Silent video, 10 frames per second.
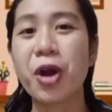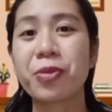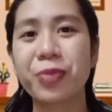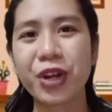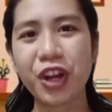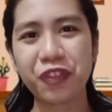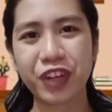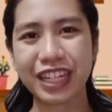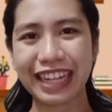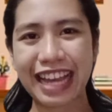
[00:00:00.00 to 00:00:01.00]

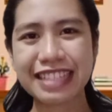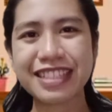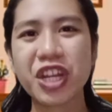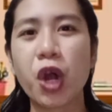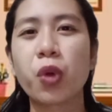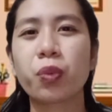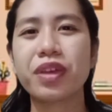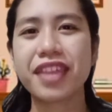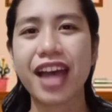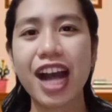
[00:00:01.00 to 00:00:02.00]
Moreover, class,
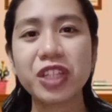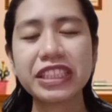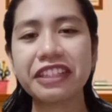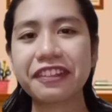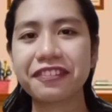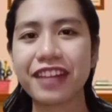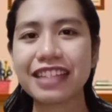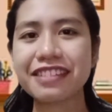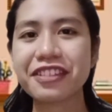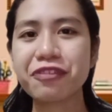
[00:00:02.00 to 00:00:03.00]
without the
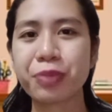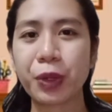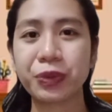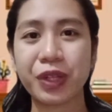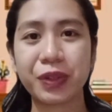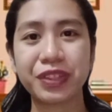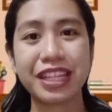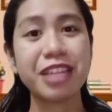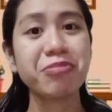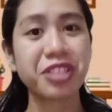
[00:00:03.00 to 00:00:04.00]
reflexive pronoun
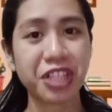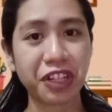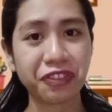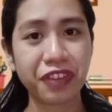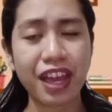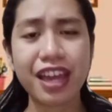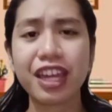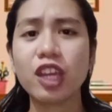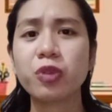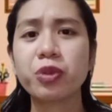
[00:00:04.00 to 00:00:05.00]
himself,
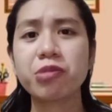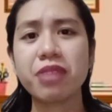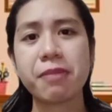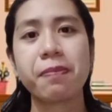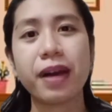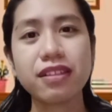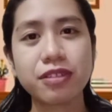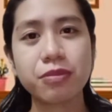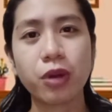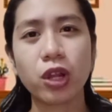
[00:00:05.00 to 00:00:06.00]
it would be
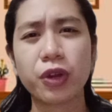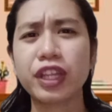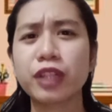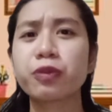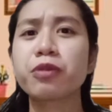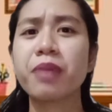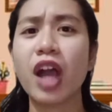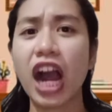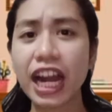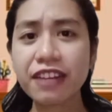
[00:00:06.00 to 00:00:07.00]
impossible or it would be
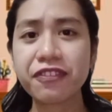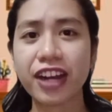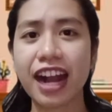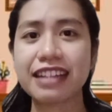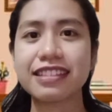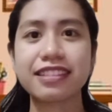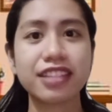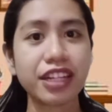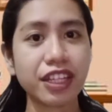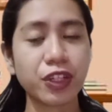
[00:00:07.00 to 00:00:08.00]
hard for us as
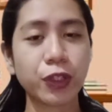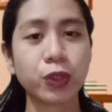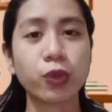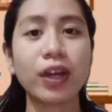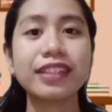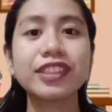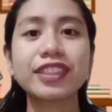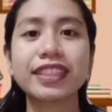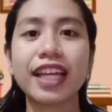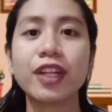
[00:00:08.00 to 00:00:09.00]
a reader to
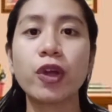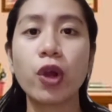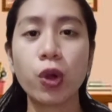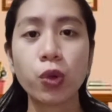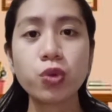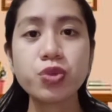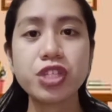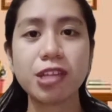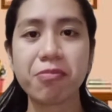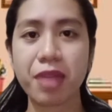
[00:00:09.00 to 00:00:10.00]
understand who
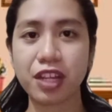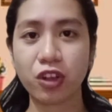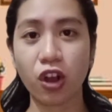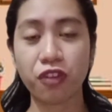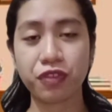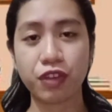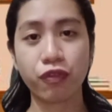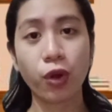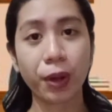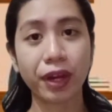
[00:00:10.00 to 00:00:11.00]
Jim made coffee
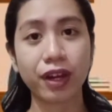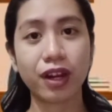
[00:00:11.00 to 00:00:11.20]
for.